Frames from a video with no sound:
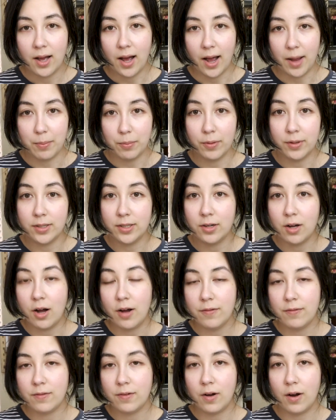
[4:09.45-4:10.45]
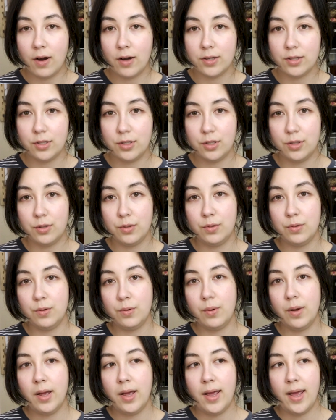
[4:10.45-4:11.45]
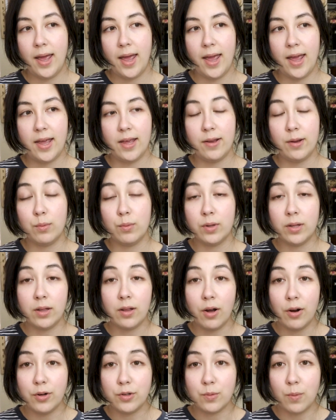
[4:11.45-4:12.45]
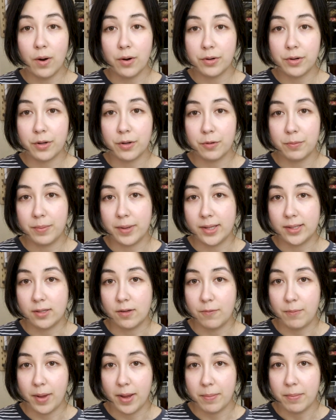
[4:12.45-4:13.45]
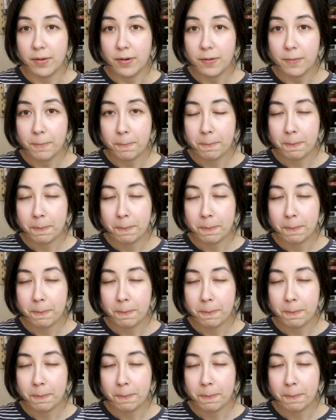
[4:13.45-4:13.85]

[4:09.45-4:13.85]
I print it off onto a really large watercolor piece of paper.